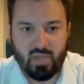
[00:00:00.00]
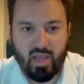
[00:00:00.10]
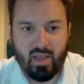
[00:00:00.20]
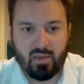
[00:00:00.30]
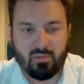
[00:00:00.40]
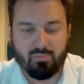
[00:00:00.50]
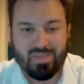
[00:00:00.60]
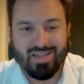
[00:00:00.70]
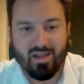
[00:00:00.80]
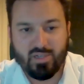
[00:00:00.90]
And
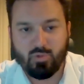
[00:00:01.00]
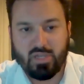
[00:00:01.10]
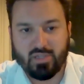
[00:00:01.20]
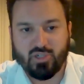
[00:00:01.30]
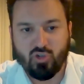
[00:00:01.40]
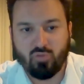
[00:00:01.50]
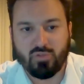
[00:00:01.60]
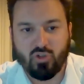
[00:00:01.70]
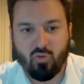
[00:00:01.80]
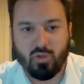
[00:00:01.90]
because we
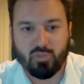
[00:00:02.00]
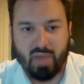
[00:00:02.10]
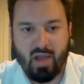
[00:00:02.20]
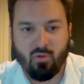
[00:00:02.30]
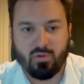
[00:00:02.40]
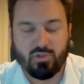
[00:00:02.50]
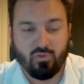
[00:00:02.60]
consume so much power